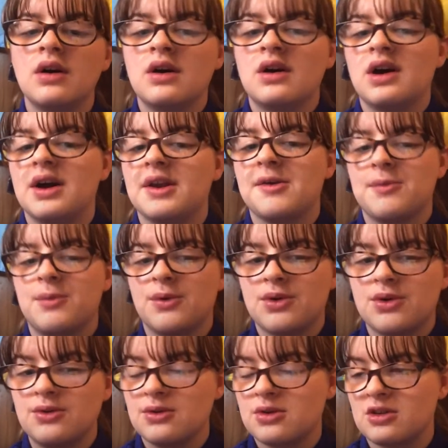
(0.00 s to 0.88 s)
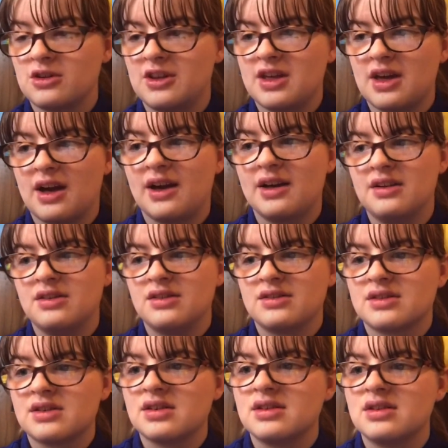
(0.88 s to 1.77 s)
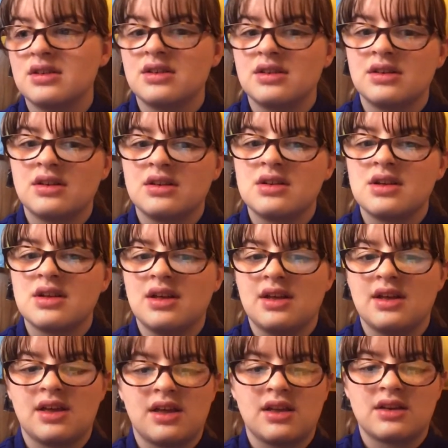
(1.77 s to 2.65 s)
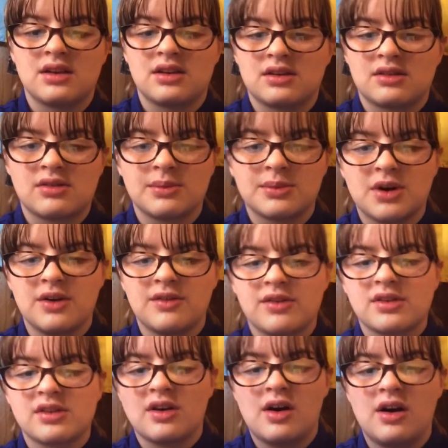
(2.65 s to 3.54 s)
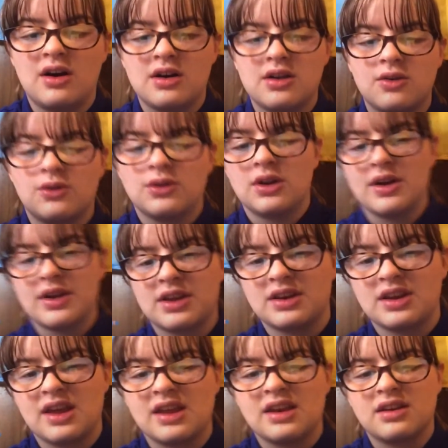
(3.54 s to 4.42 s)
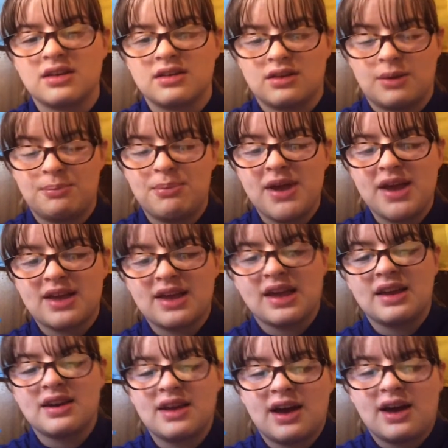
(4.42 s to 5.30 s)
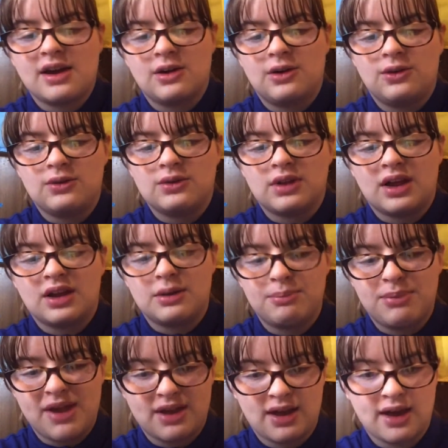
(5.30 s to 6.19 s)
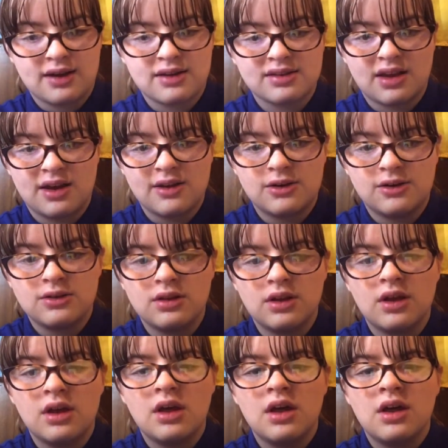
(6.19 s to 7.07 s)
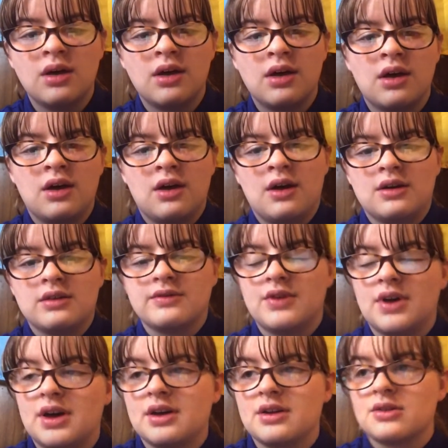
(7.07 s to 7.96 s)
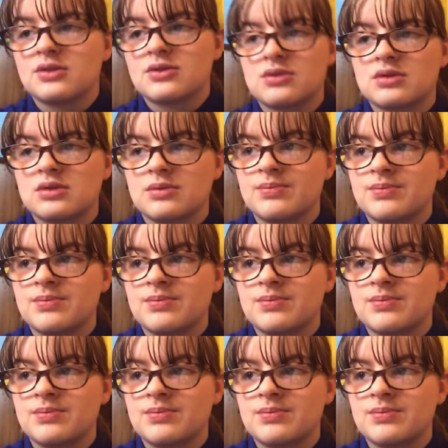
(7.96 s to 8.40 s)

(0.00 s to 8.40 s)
and it will usually end in some kind of sigh or like a big inhale and a big exhale. And then